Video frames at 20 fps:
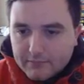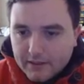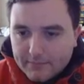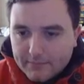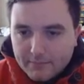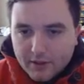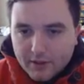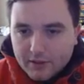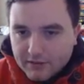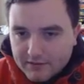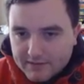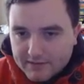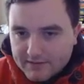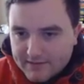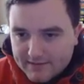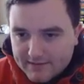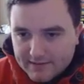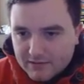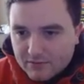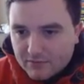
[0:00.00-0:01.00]
my opponent
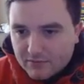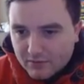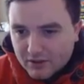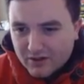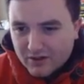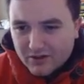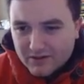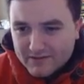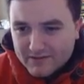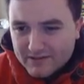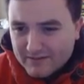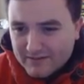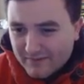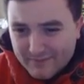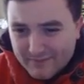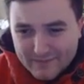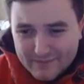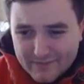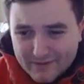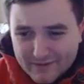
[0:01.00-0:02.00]
still got, he's
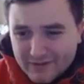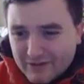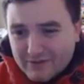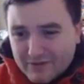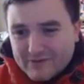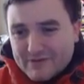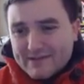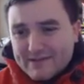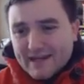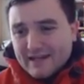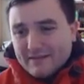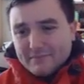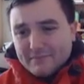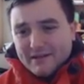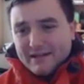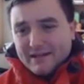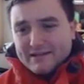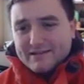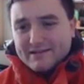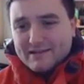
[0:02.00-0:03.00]
only used ten
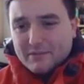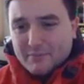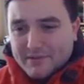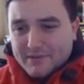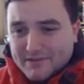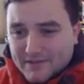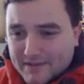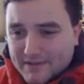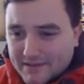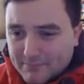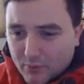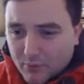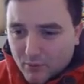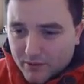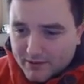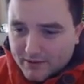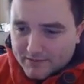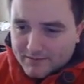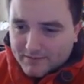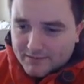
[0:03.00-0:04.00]
minutes up until this
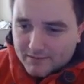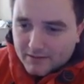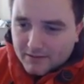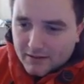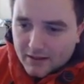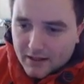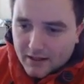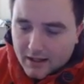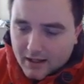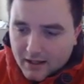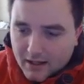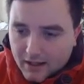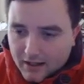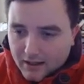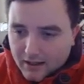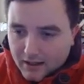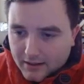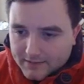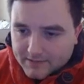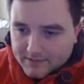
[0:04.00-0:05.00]
point,
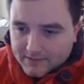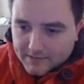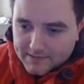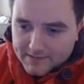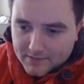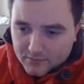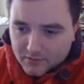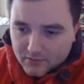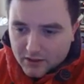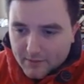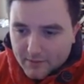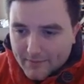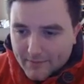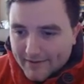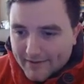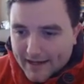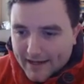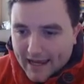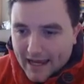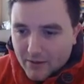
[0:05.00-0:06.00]
uh, so he's still got
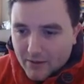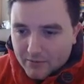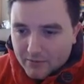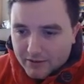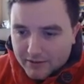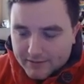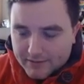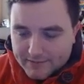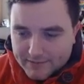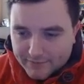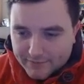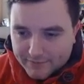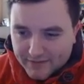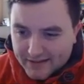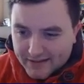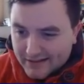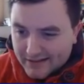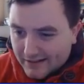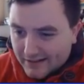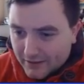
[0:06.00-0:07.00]
about an hour to
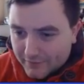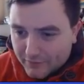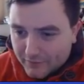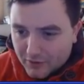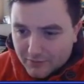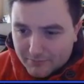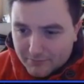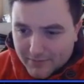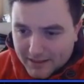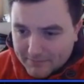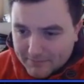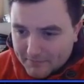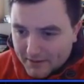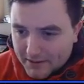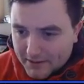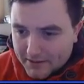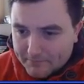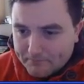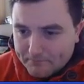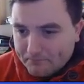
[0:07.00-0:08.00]
think, and I've got
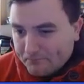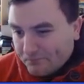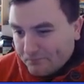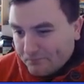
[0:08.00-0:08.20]
maybe